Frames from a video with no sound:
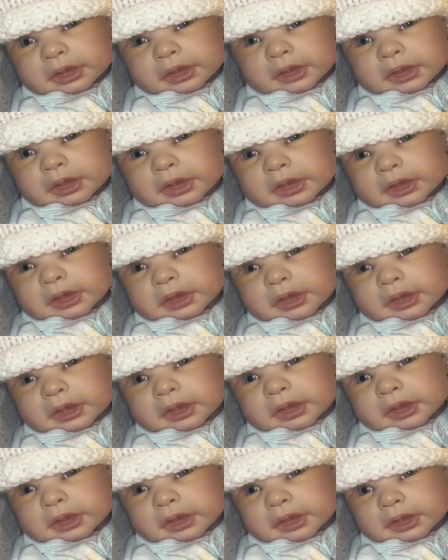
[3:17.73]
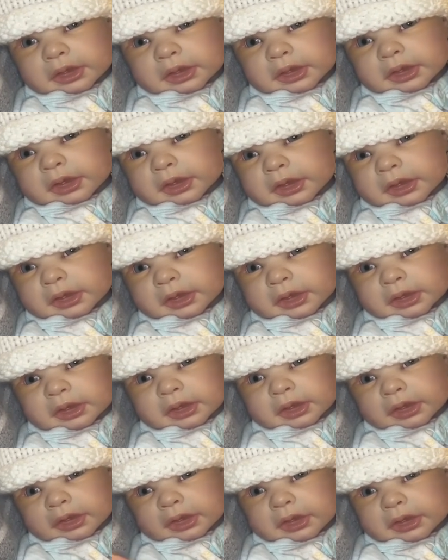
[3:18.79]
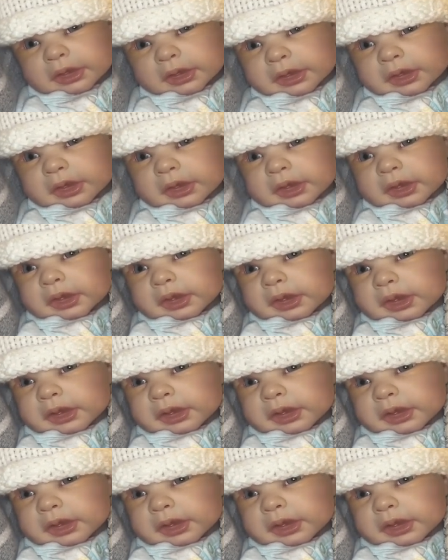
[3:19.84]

make it significantly less obvious